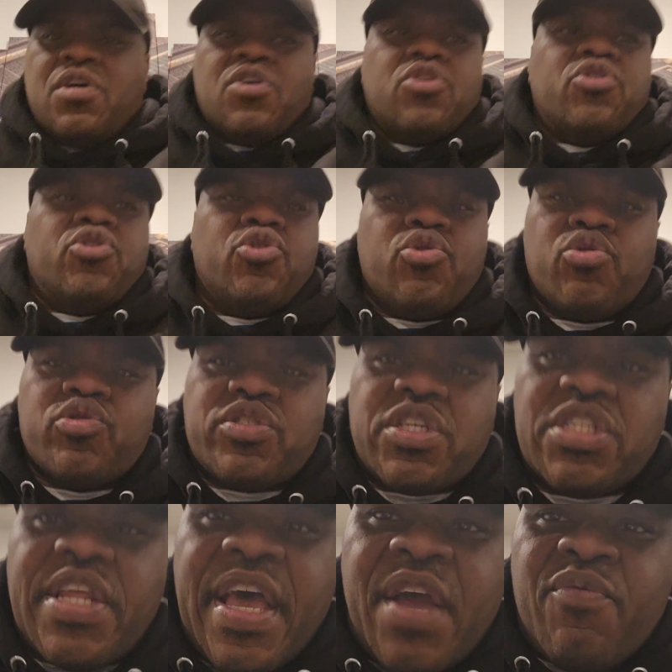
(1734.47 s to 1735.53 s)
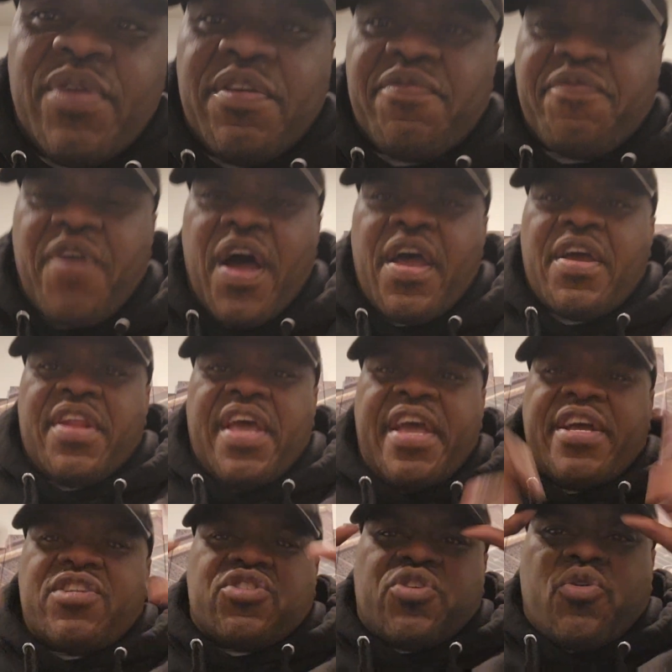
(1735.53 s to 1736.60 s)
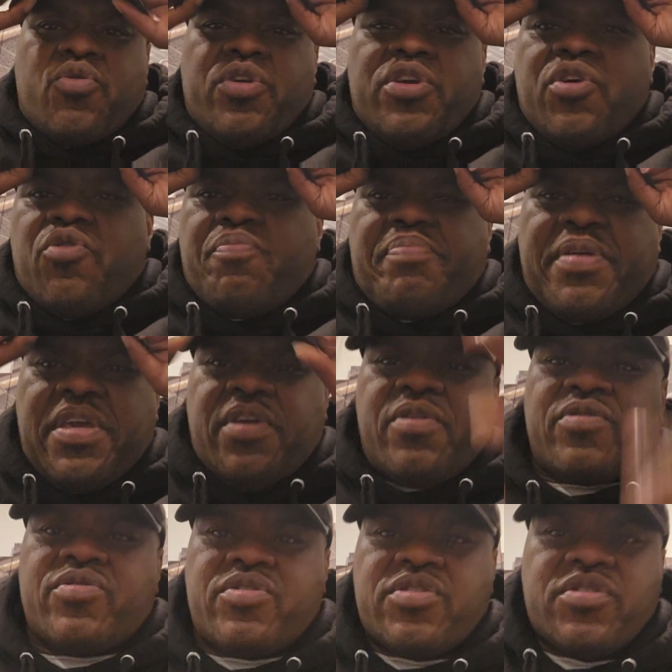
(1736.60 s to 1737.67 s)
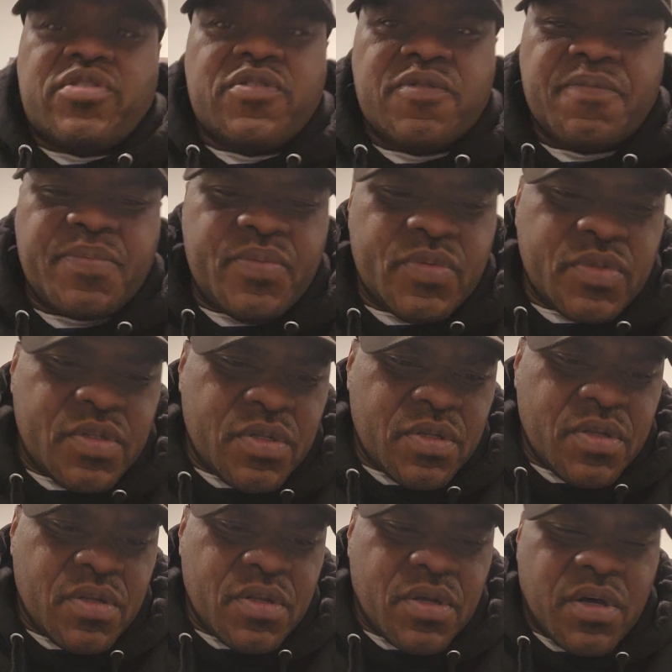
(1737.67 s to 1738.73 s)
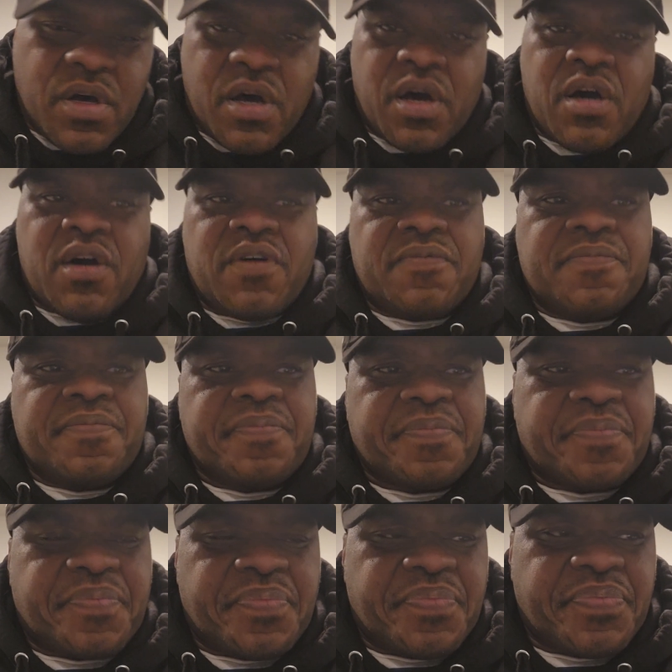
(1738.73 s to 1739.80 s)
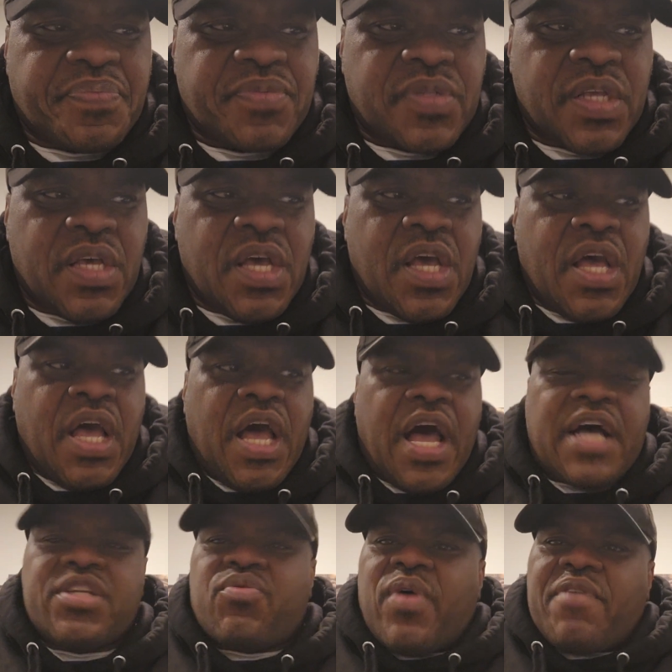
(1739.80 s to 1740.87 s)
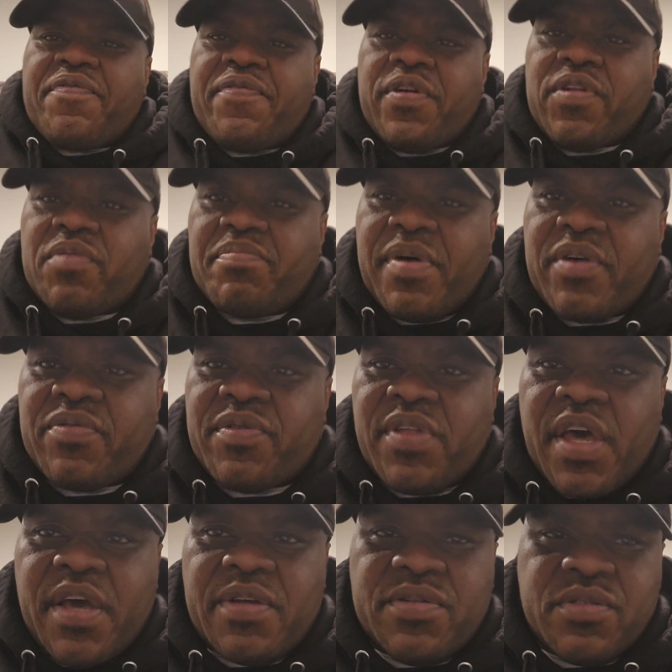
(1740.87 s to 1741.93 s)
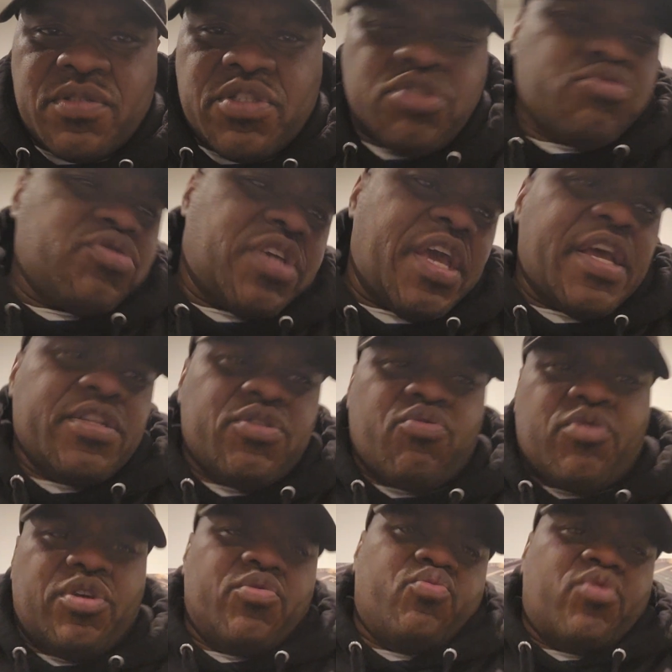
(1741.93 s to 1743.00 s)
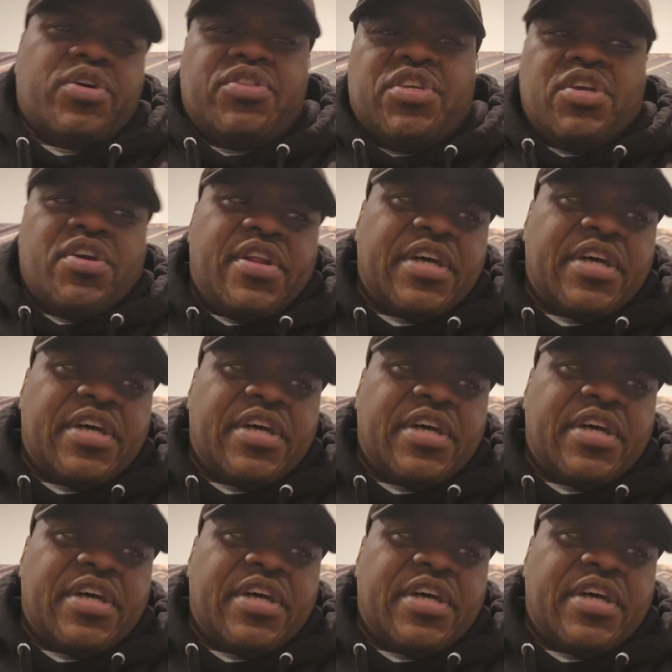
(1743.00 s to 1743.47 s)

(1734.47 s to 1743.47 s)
News today, we fired Antonio Pierce. How do I feel about that? Because you can't do it in 1 year.